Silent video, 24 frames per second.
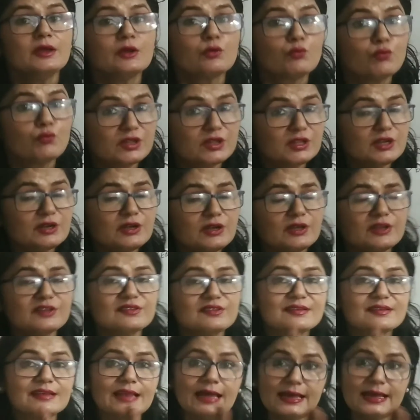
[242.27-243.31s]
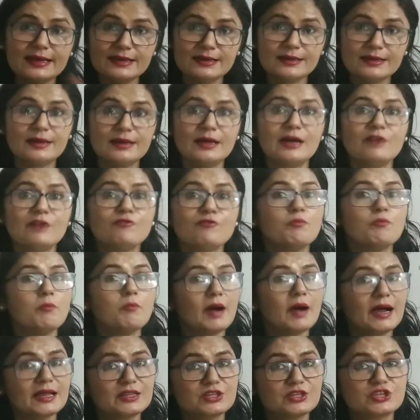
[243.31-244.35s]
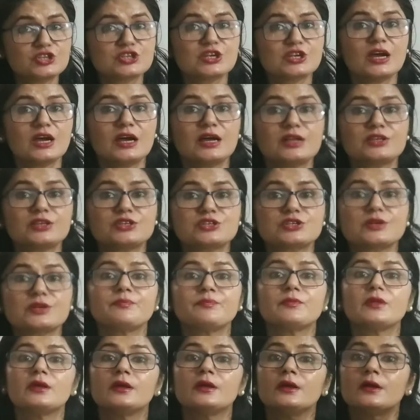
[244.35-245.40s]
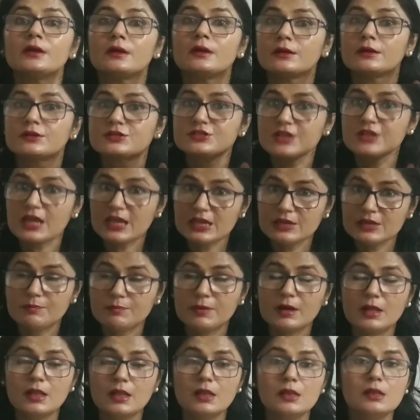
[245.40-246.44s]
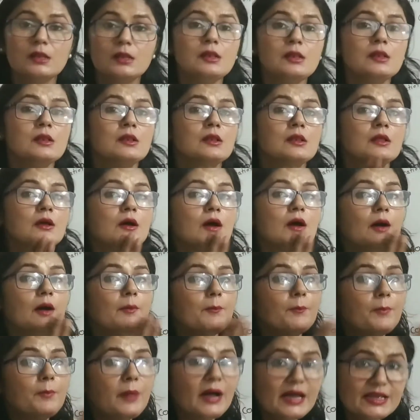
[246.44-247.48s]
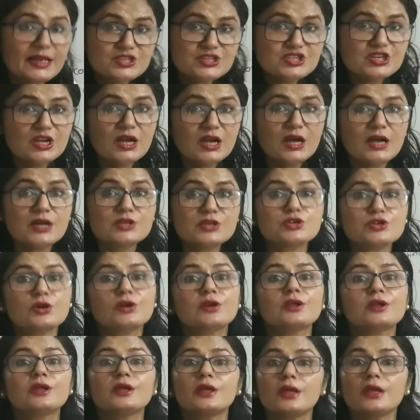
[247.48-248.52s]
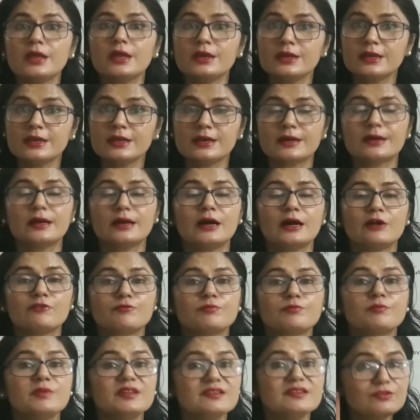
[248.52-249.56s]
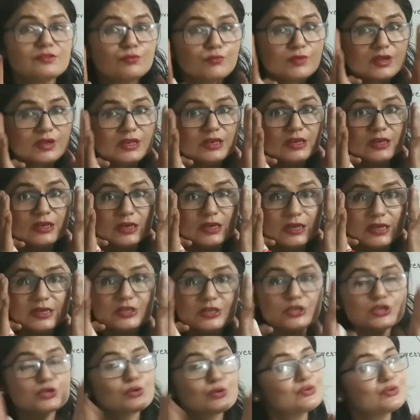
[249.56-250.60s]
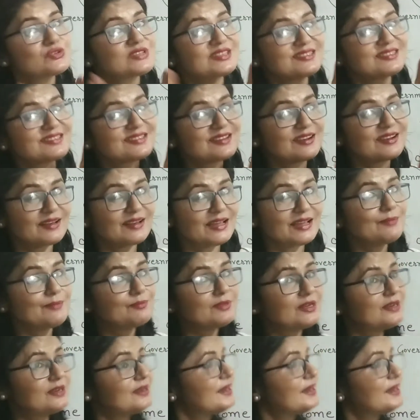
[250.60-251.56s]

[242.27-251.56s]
Whether it's line graph, bar chart, table, pie chart or any graph, means we need to describe the